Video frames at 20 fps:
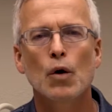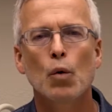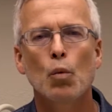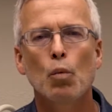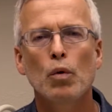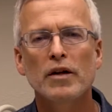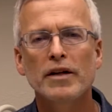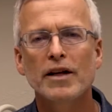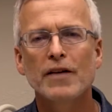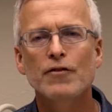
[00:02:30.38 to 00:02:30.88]

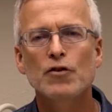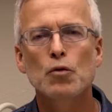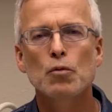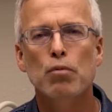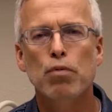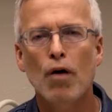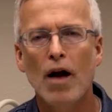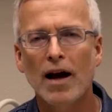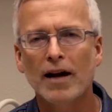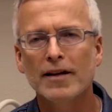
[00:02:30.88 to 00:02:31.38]
we'll give you
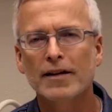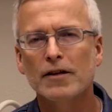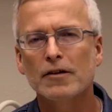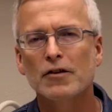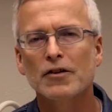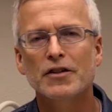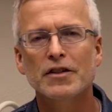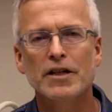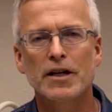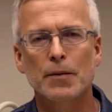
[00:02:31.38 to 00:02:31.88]

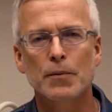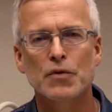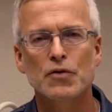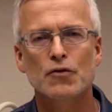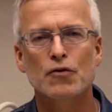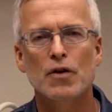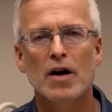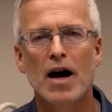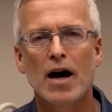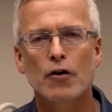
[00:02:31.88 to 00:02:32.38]
practical tips
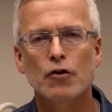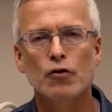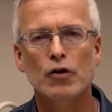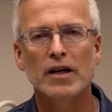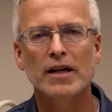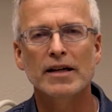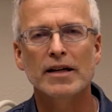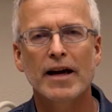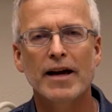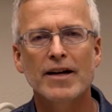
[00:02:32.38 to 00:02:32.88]
for how to
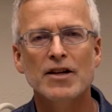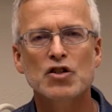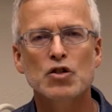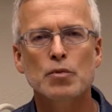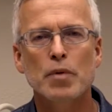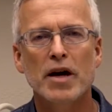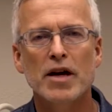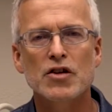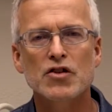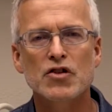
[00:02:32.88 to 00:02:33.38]
engage
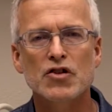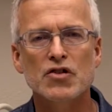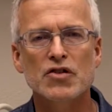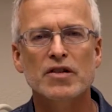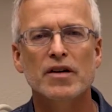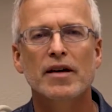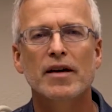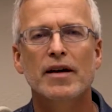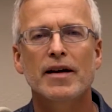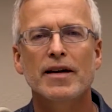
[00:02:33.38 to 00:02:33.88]

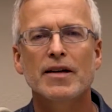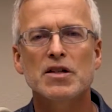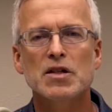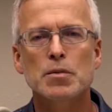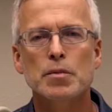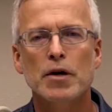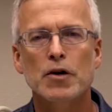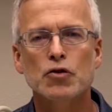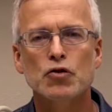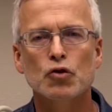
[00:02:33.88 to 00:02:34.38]
patients in
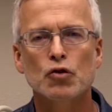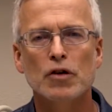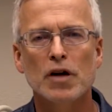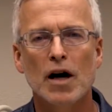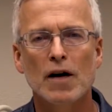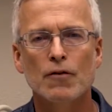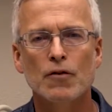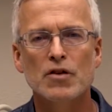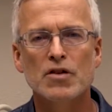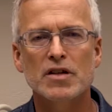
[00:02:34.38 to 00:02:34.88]
spiritual
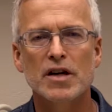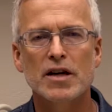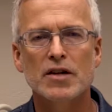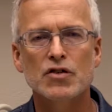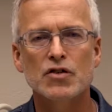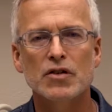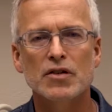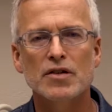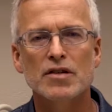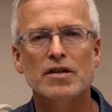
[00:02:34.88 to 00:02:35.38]

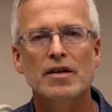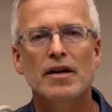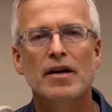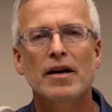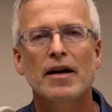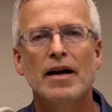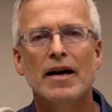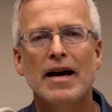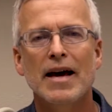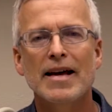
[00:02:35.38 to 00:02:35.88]
conversations
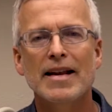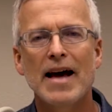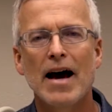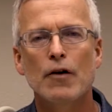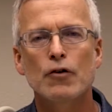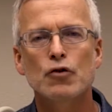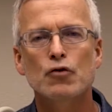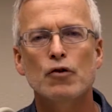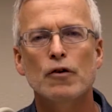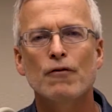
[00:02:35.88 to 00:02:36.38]
and
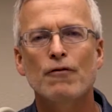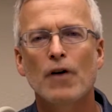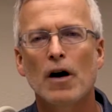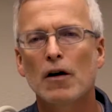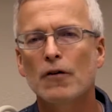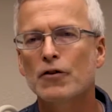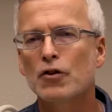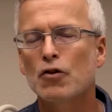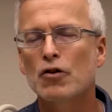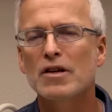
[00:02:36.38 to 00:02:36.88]
how to
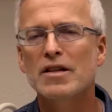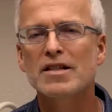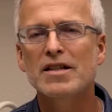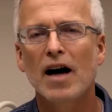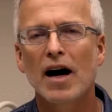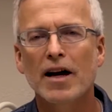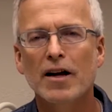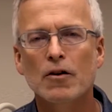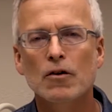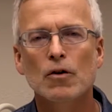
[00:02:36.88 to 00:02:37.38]
involve your
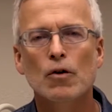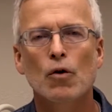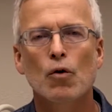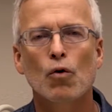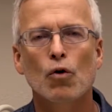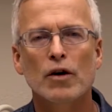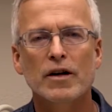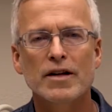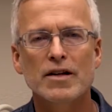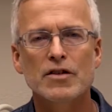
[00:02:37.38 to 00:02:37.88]
entire
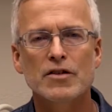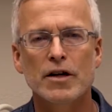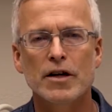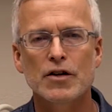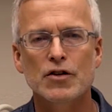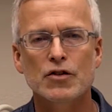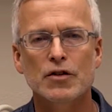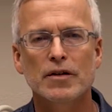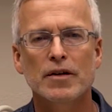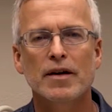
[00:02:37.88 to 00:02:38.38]

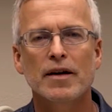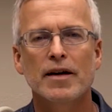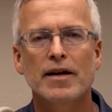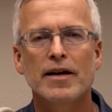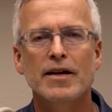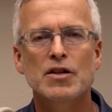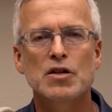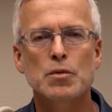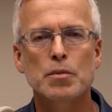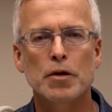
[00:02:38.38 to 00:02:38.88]
organization
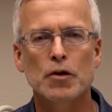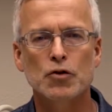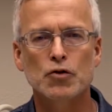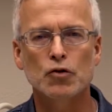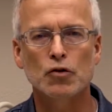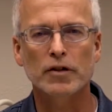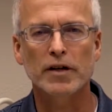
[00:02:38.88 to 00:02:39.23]
in spiritual